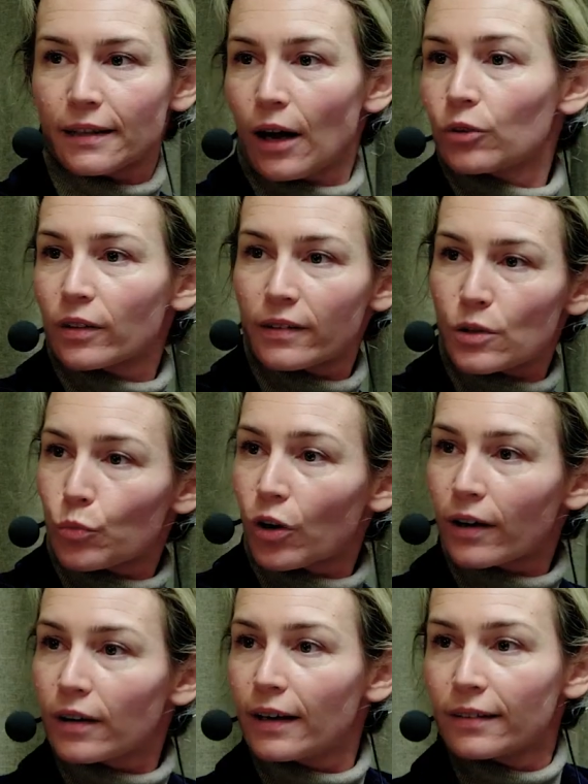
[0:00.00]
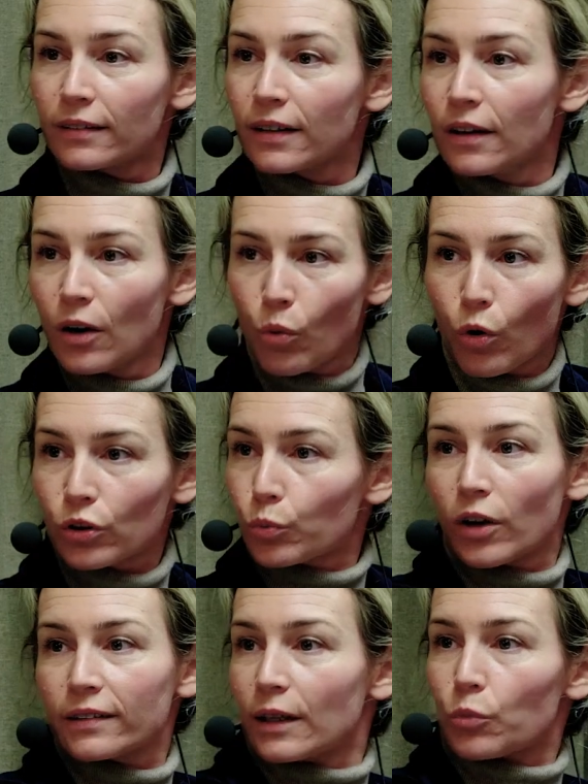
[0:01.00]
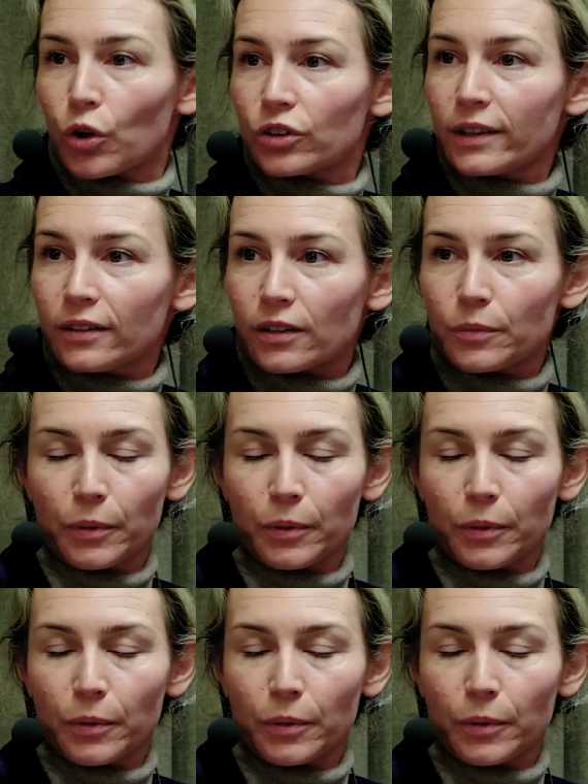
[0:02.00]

and how did this work and what worked and what didn't.